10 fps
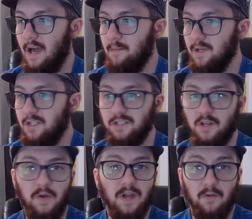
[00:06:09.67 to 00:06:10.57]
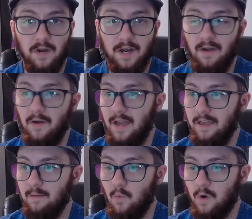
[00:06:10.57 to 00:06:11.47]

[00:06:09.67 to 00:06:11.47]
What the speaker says: much is going on right now. I am